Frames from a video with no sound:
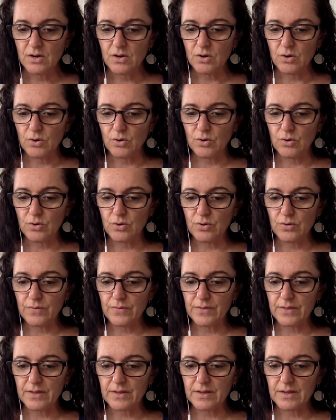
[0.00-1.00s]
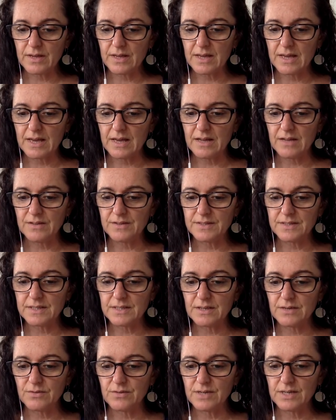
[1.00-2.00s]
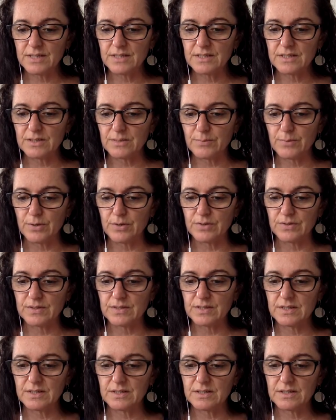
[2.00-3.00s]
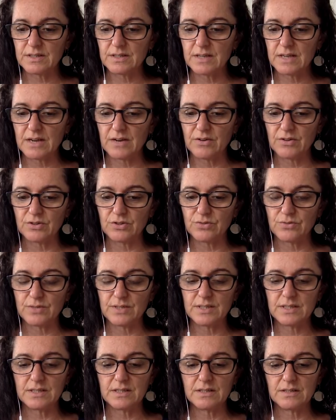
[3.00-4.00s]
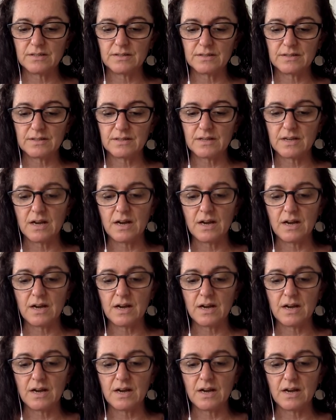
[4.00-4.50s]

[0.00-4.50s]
all the calcareous deposits characteristics